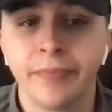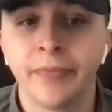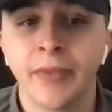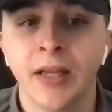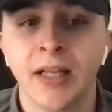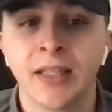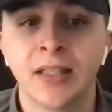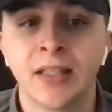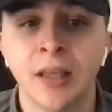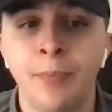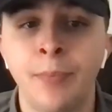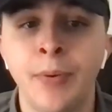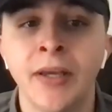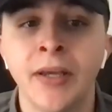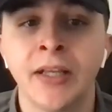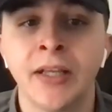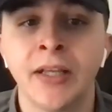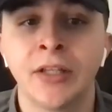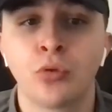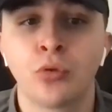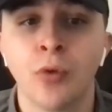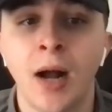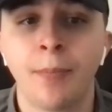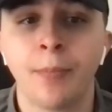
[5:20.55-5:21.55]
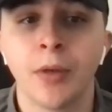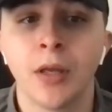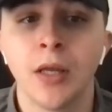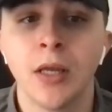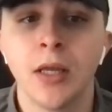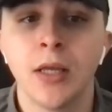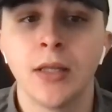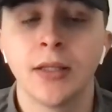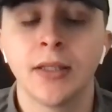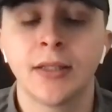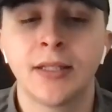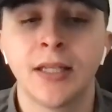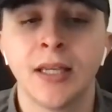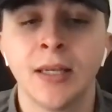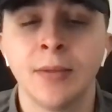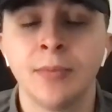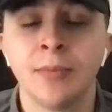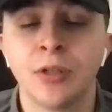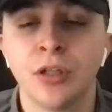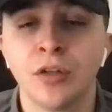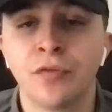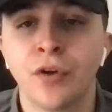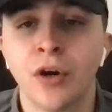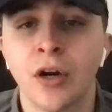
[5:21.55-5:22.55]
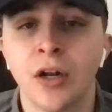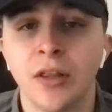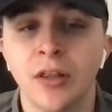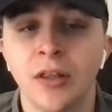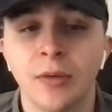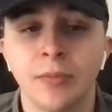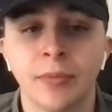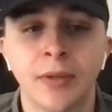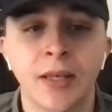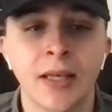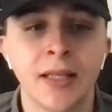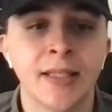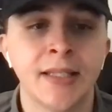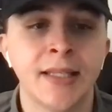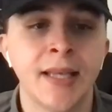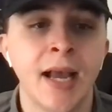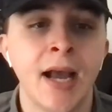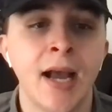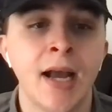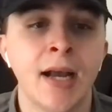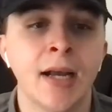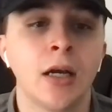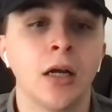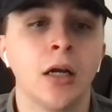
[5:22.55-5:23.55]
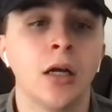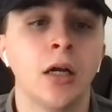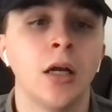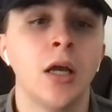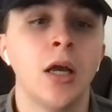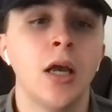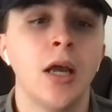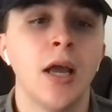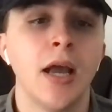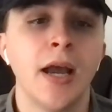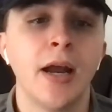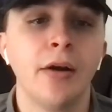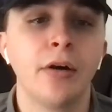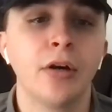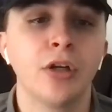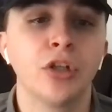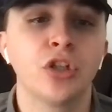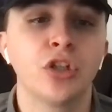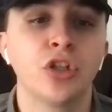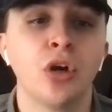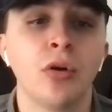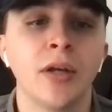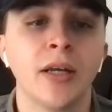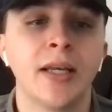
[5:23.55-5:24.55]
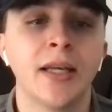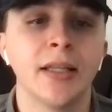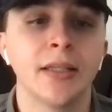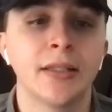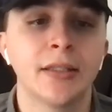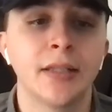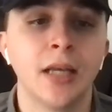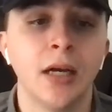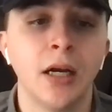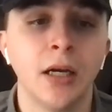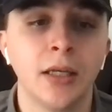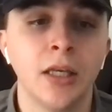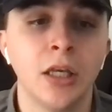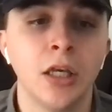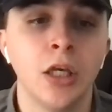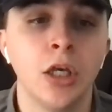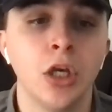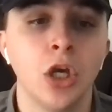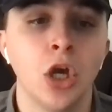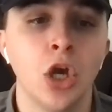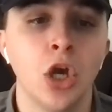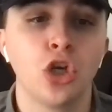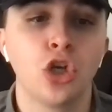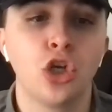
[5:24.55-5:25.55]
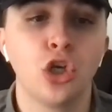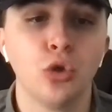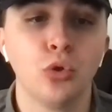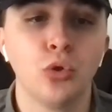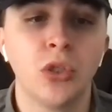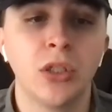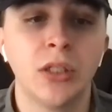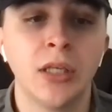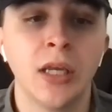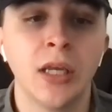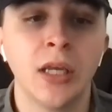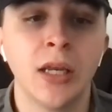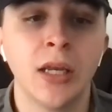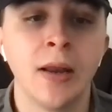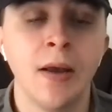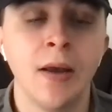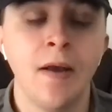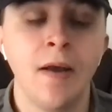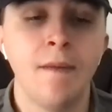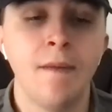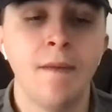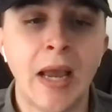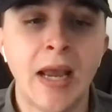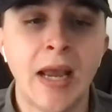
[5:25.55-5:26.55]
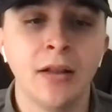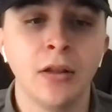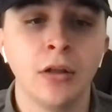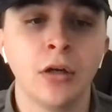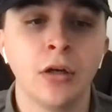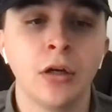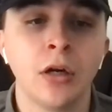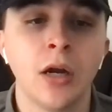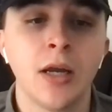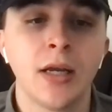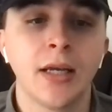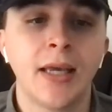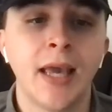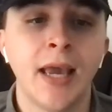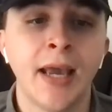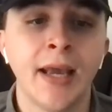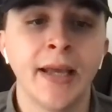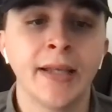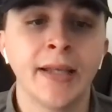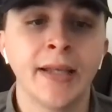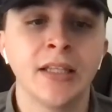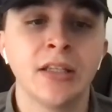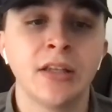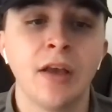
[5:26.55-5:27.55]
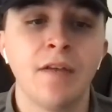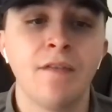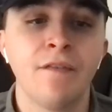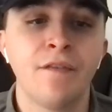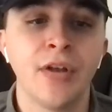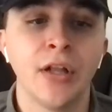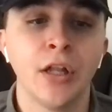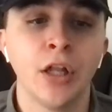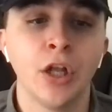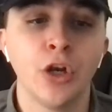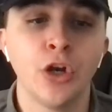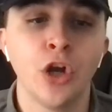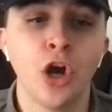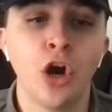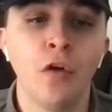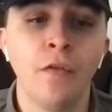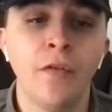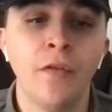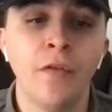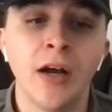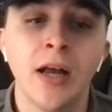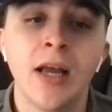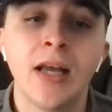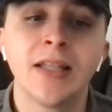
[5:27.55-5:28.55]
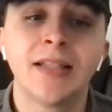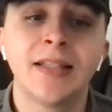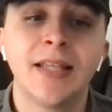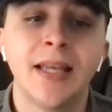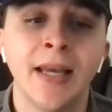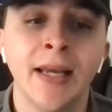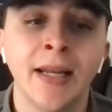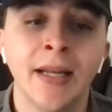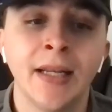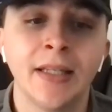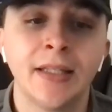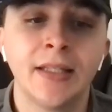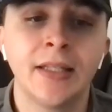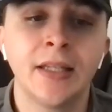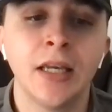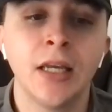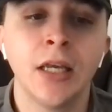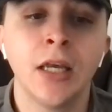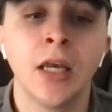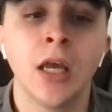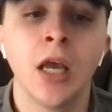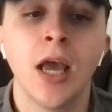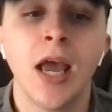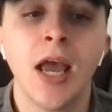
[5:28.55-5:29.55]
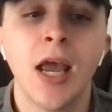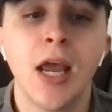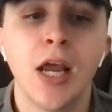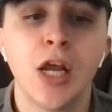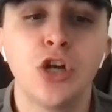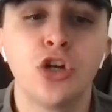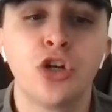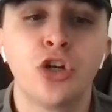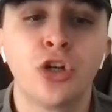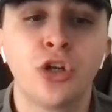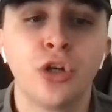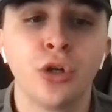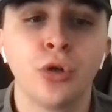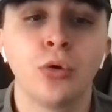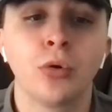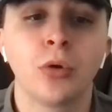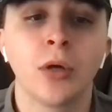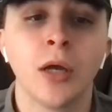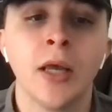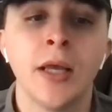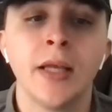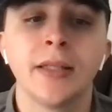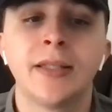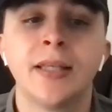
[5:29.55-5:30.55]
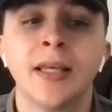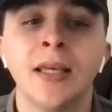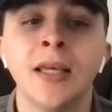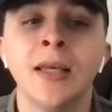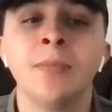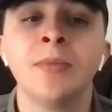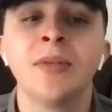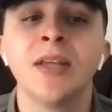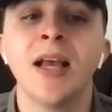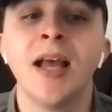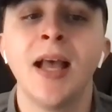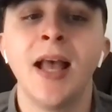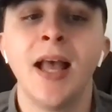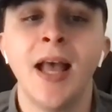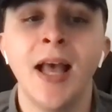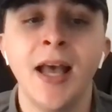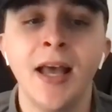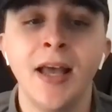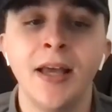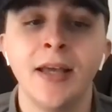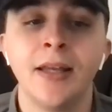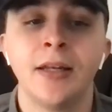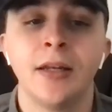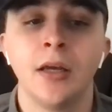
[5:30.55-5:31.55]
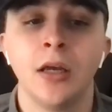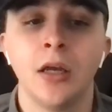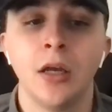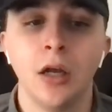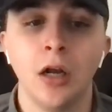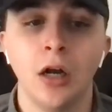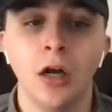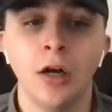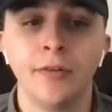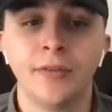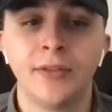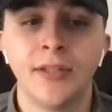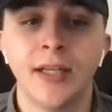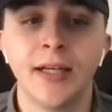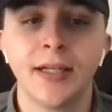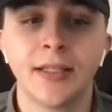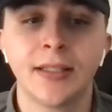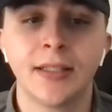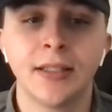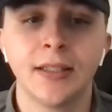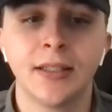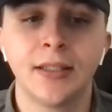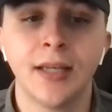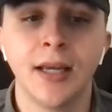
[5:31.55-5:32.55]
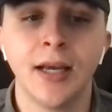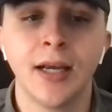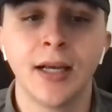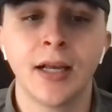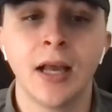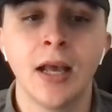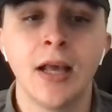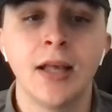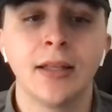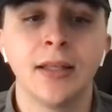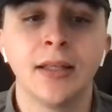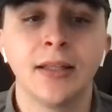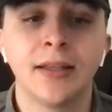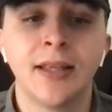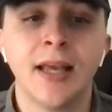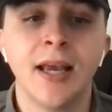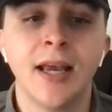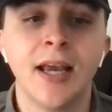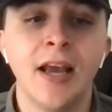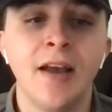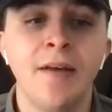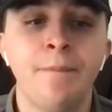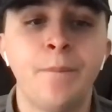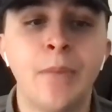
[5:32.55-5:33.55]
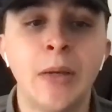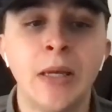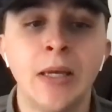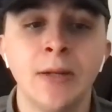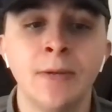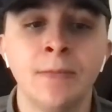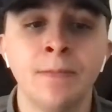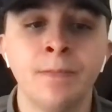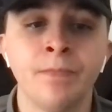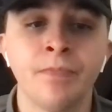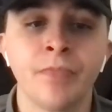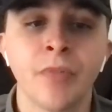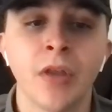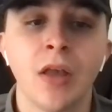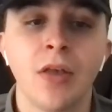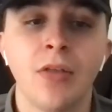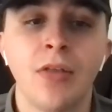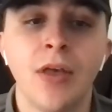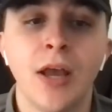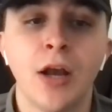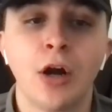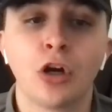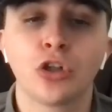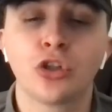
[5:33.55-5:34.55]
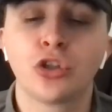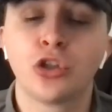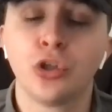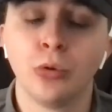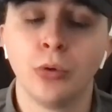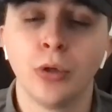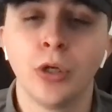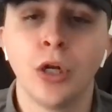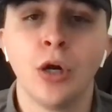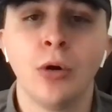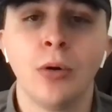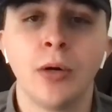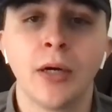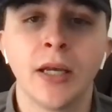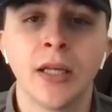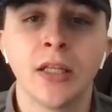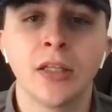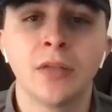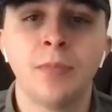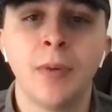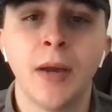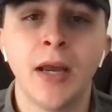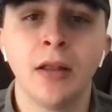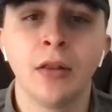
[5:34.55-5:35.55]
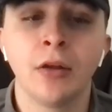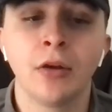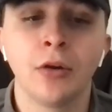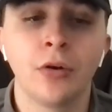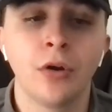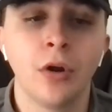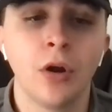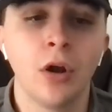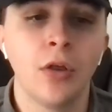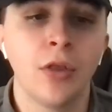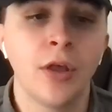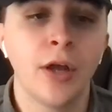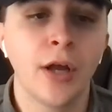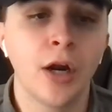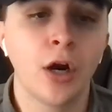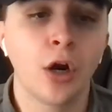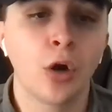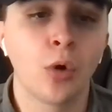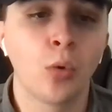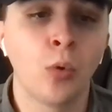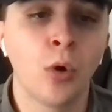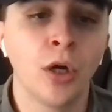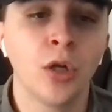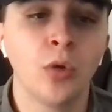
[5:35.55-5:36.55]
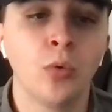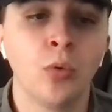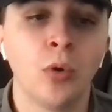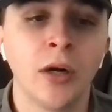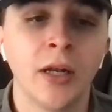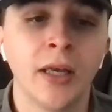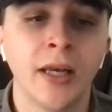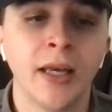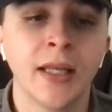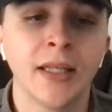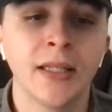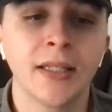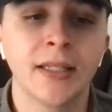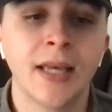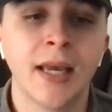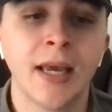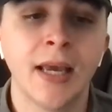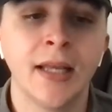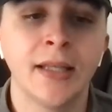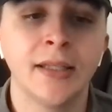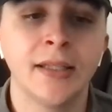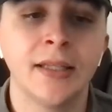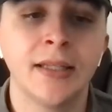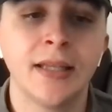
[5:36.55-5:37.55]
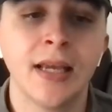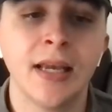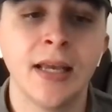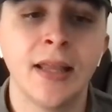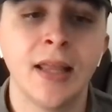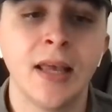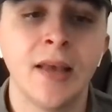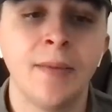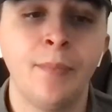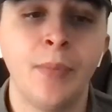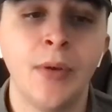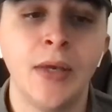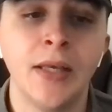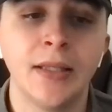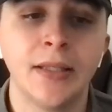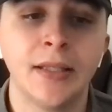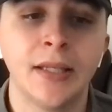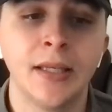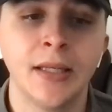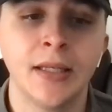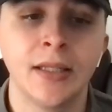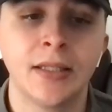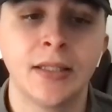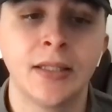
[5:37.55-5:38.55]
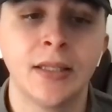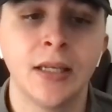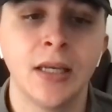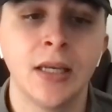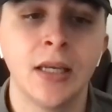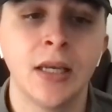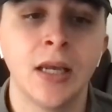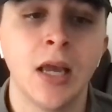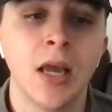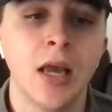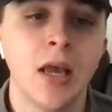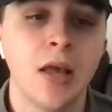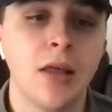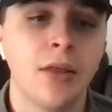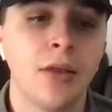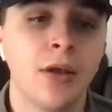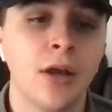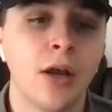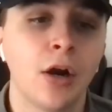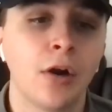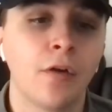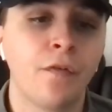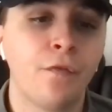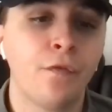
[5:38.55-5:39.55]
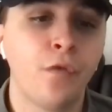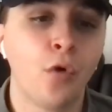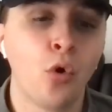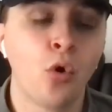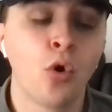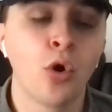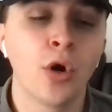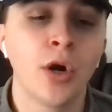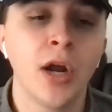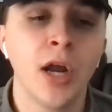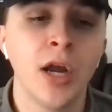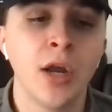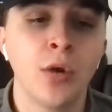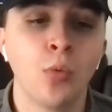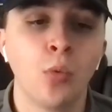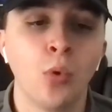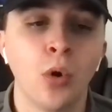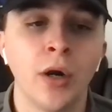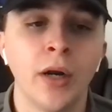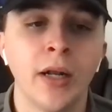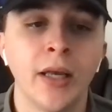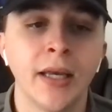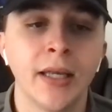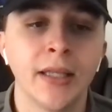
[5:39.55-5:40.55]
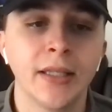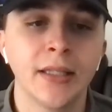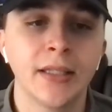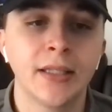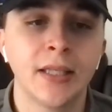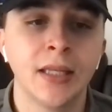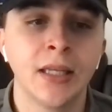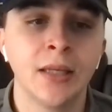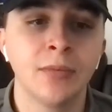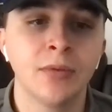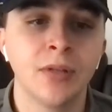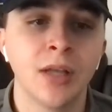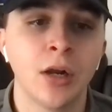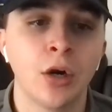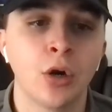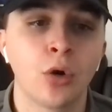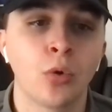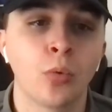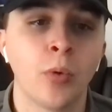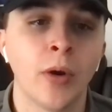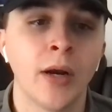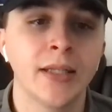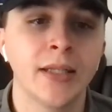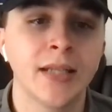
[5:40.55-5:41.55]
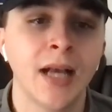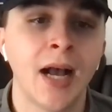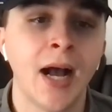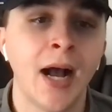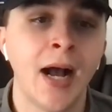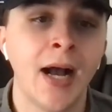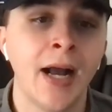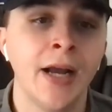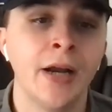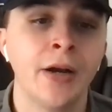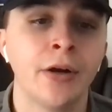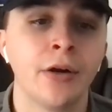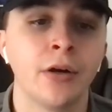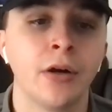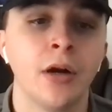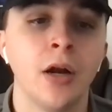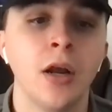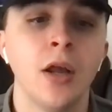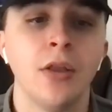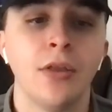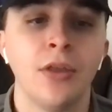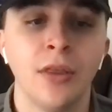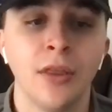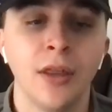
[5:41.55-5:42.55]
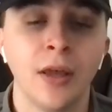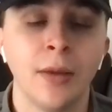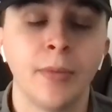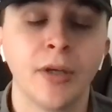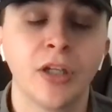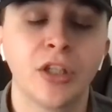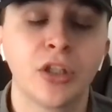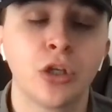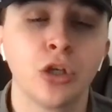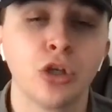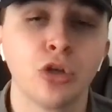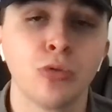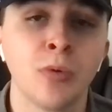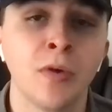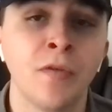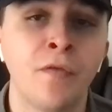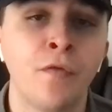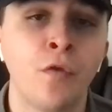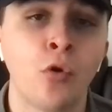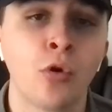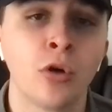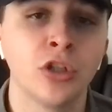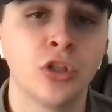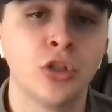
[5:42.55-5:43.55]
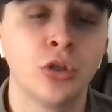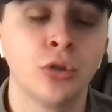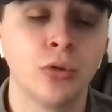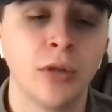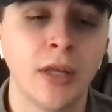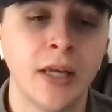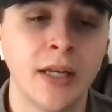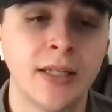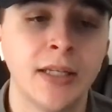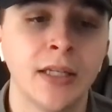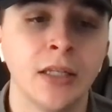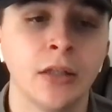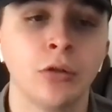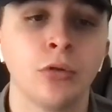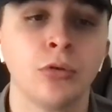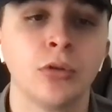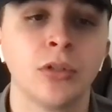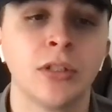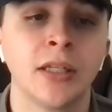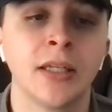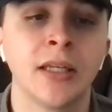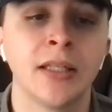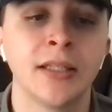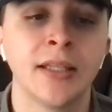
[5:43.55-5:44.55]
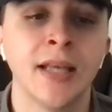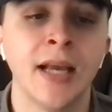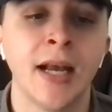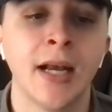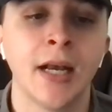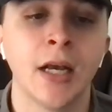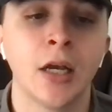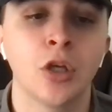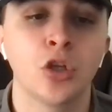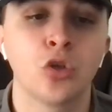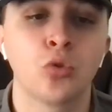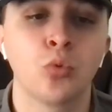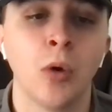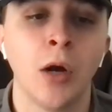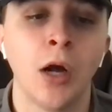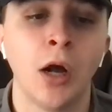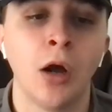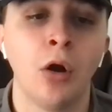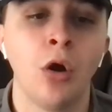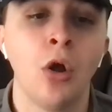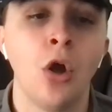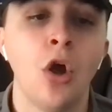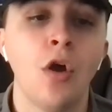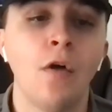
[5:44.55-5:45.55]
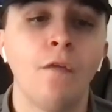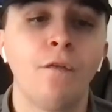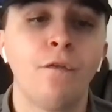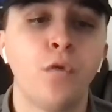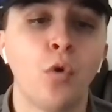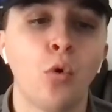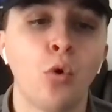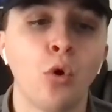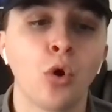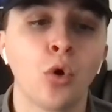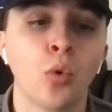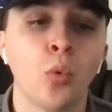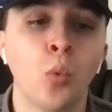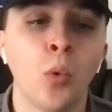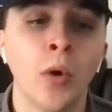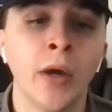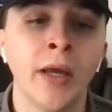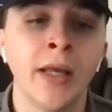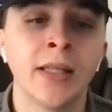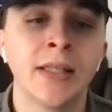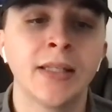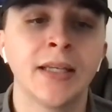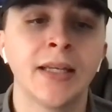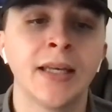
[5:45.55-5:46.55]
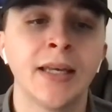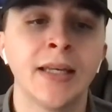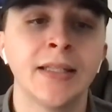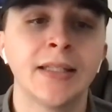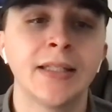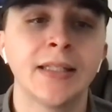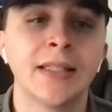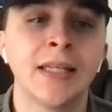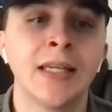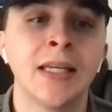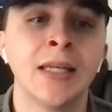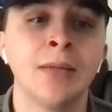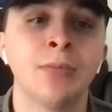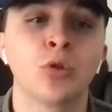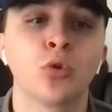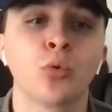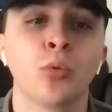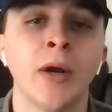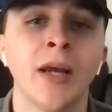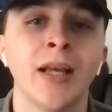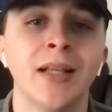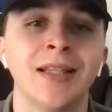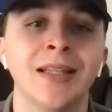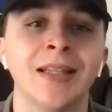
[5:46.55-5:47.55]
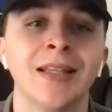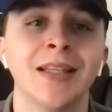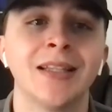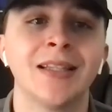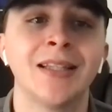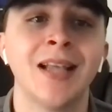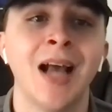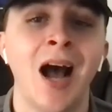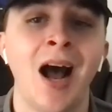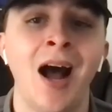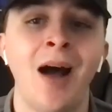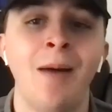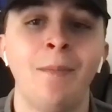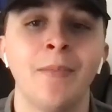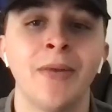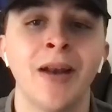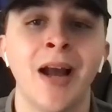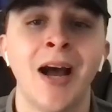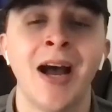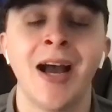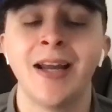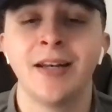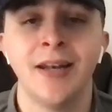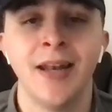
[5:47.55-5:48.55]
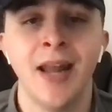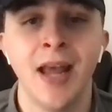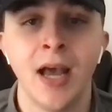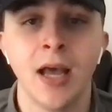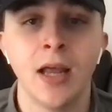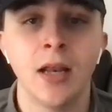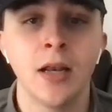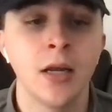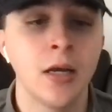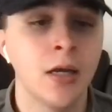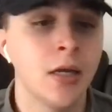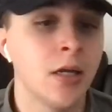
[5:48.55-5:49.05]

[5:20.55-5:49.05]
That's a big drop. The teams in front of them, Gonzaga, Arizona, Kentucky, Houston, Baylor, Kansas, Villanova, Tennessee, and Duke. Teams ahead of Texas Tech that they have beaten. They are 2-0 against Baylor. They are 1-1 against Kansas, and they beat Tennessee. They are 4-1 against teams that are ranked higher than them. 4-2. They did lose to Gonzaga as well. Four wins against teams ranked in the top nine net.